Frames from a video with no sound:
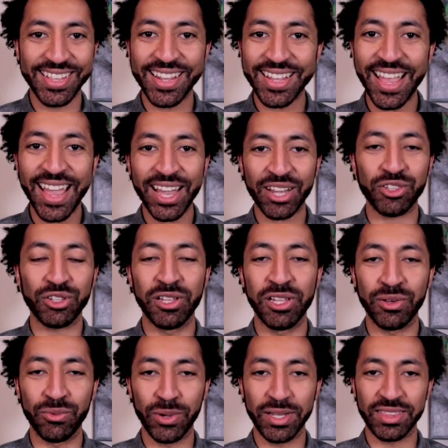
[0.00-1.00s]
not
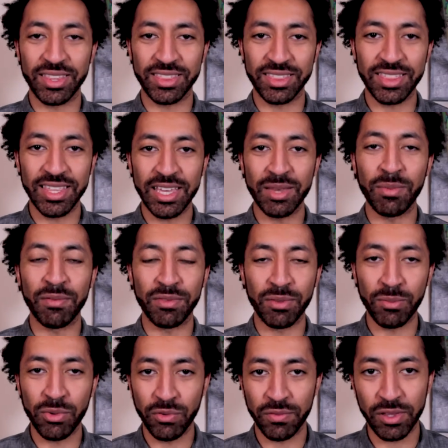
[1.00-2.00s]
actually what the theme of
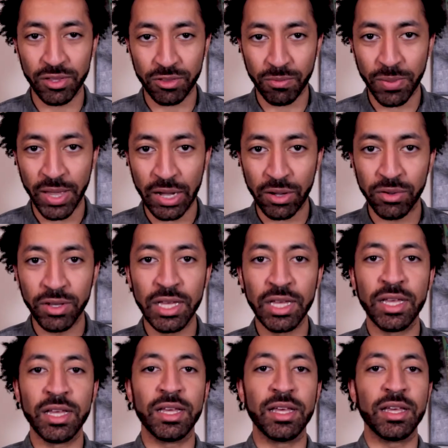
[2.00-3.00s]
the movie is about.
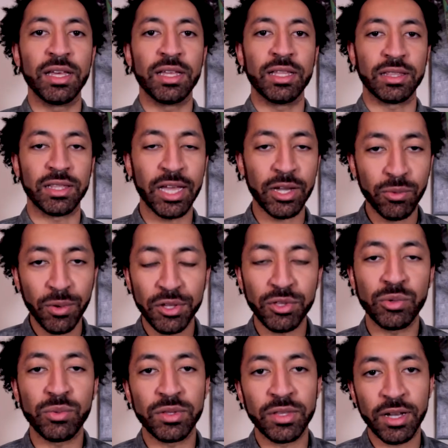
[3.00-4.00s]

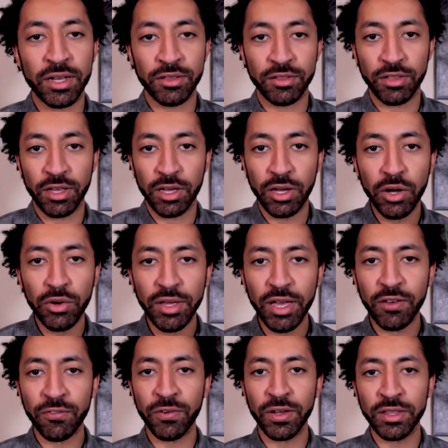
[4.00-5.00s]
Likewise, you would not say, oh
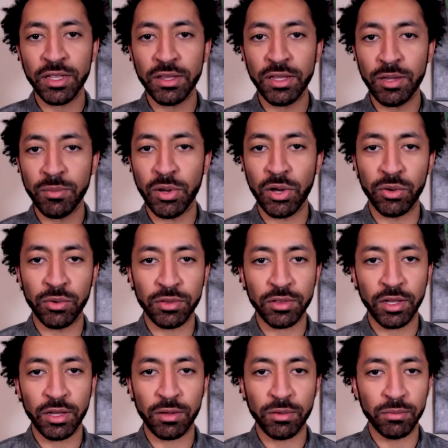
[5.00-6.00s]
yeah, Finding Nemo.
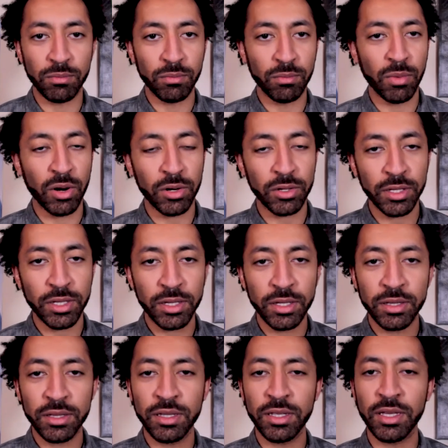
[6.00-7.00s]
It's like
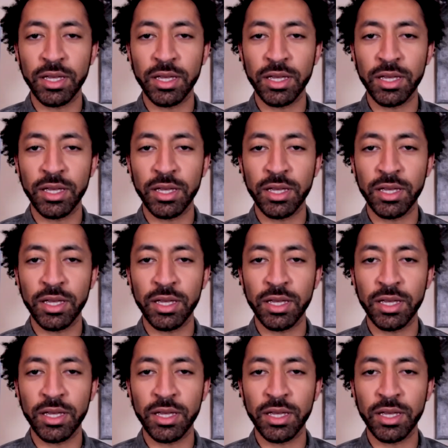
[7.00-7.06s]
Marlin